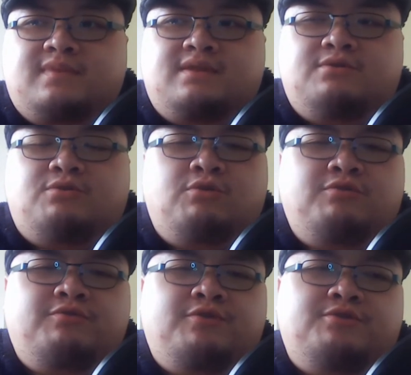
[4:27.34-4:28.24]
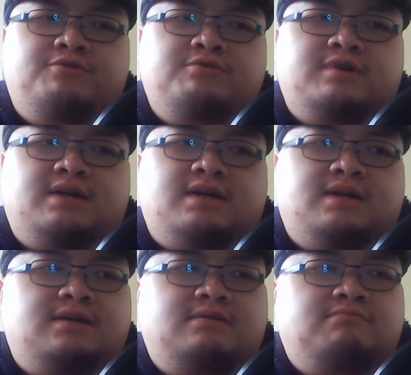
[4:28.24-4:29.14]
awful
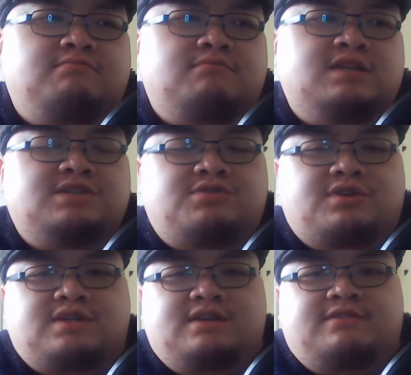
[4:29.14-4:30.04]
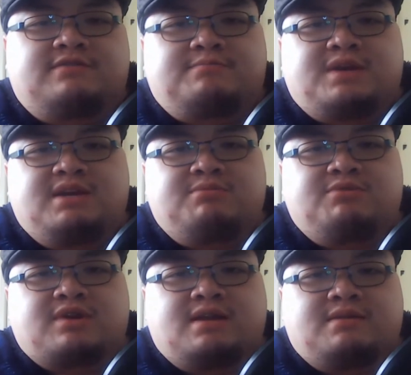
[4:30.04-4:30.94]
and destructive
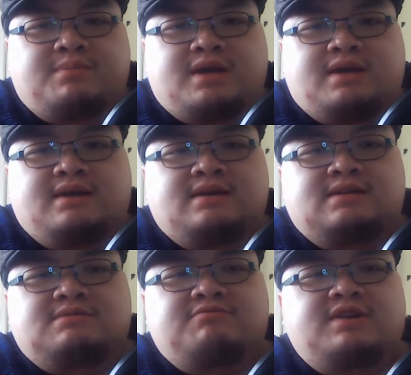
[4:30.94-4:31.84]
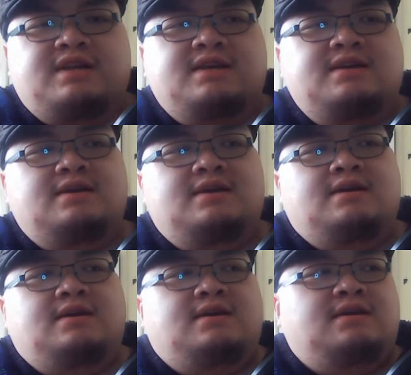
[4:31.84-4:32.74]
people can be just really
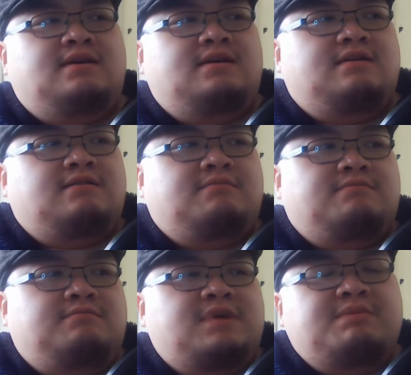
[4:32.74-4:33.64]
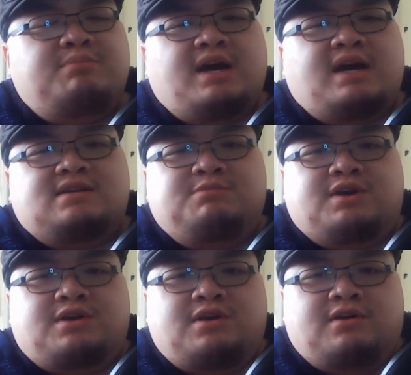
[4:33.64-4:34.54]
impacts
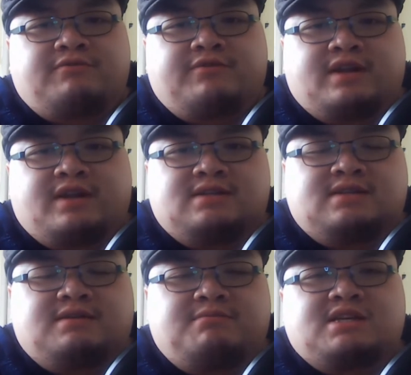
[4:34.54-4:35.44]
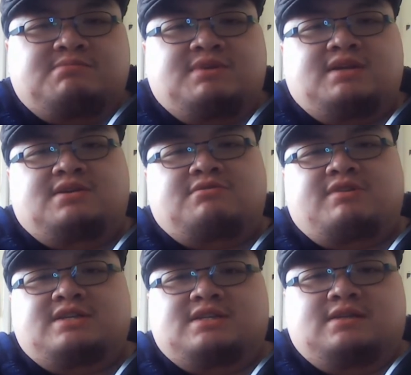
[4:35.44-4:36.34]
my confidence and makes me
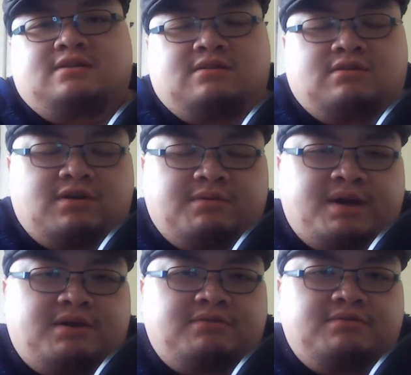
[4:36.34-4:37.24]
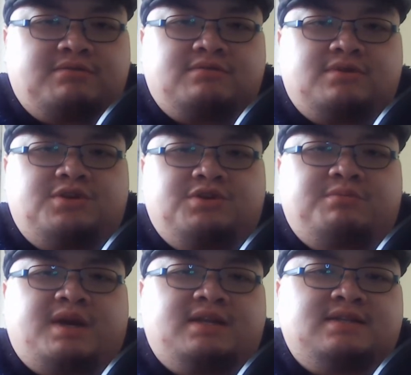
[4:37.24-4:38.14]
question a lot about
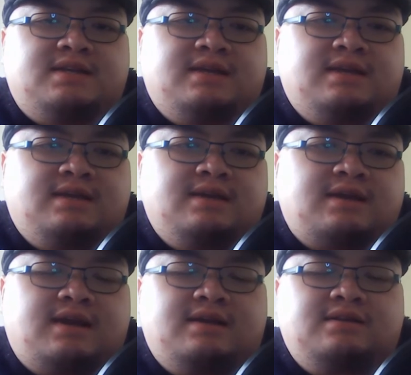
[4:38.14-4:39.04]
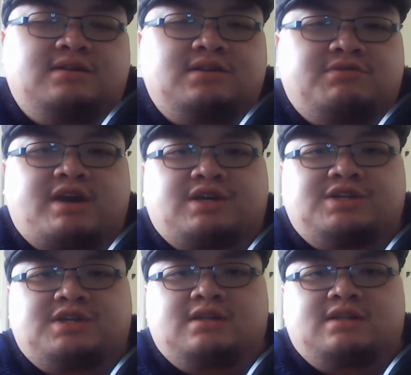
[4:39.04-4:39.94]
humanity and the
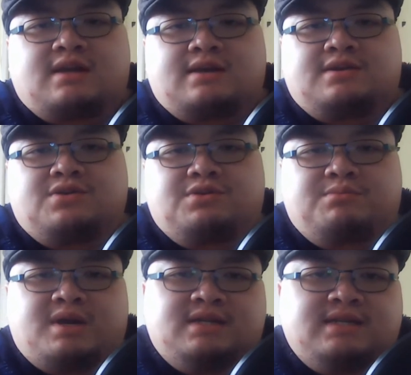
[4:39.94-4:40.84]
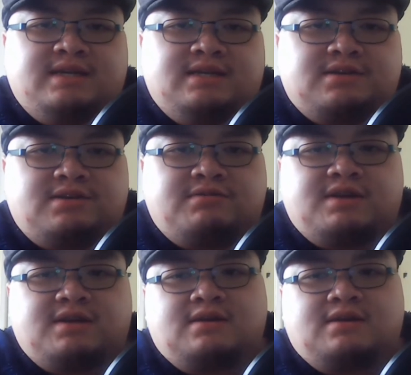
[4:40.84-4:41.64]
direction that humanity is going.